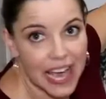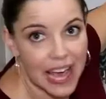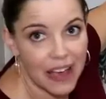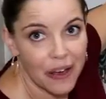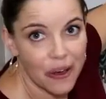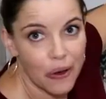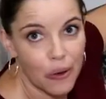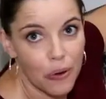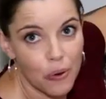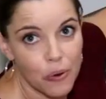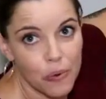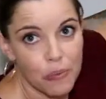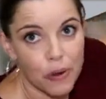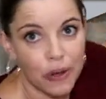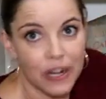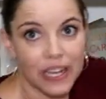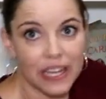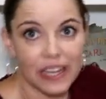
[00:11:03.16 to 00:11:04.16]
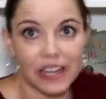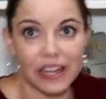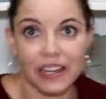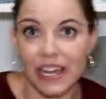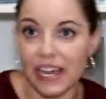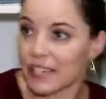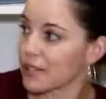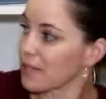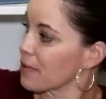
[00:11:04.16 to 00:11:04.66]
at home or in
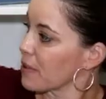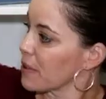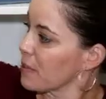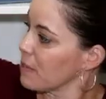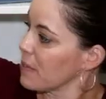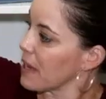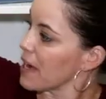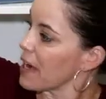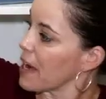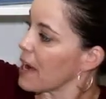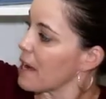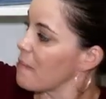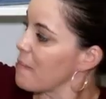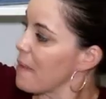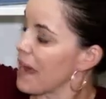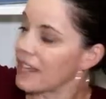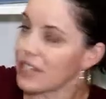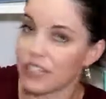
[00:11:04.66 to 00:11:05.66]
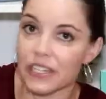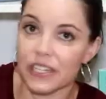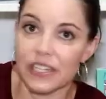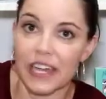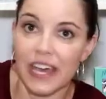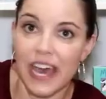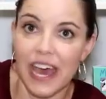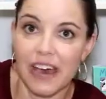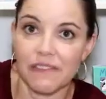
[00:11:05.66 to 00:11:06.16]
classroom, imagine
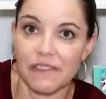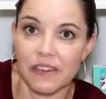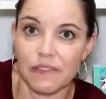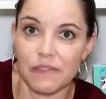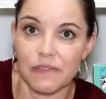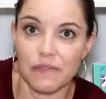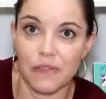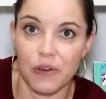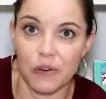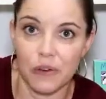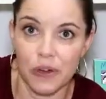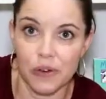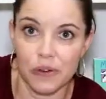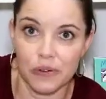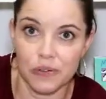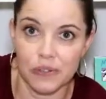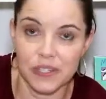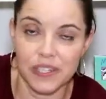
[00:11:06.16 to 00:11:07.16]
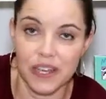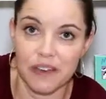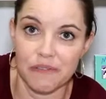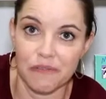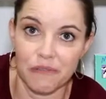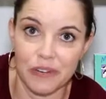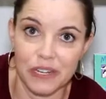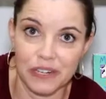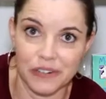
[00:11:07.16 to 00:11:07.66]
having photos
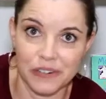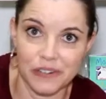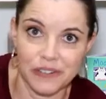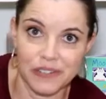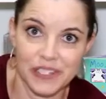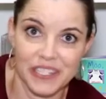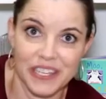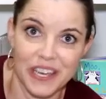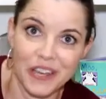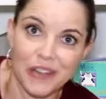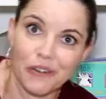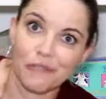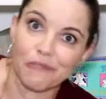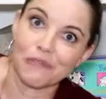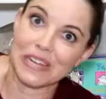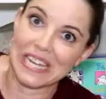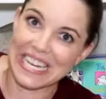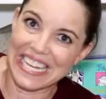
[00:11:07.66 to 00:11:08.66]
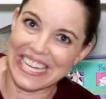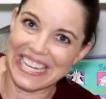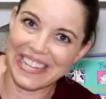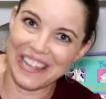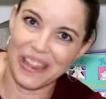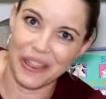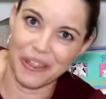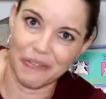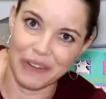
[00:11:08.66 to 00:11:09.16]
of readers reading
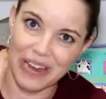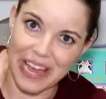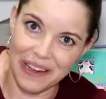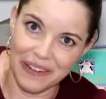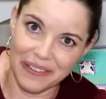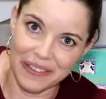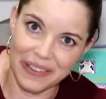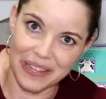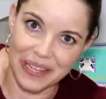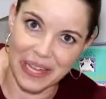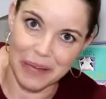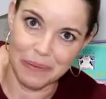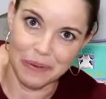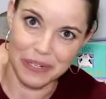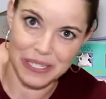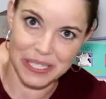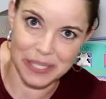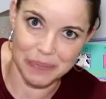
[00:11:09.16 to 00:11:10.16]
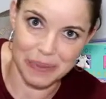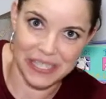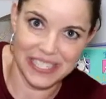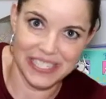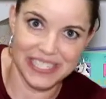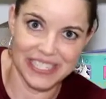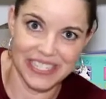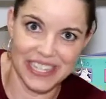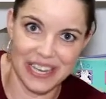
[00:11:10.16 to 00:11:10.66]
throughout the library
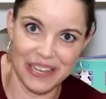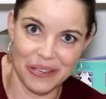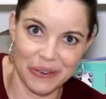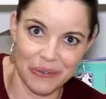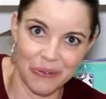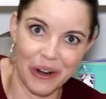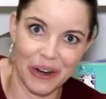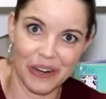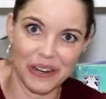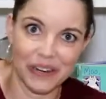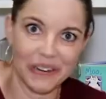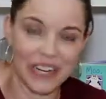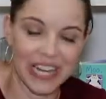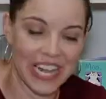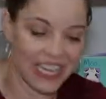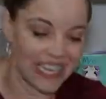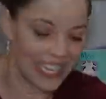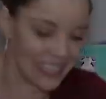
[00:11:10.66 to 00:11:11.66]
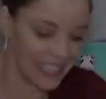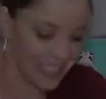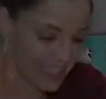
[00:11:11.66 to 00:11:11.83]
spaces that you are creating.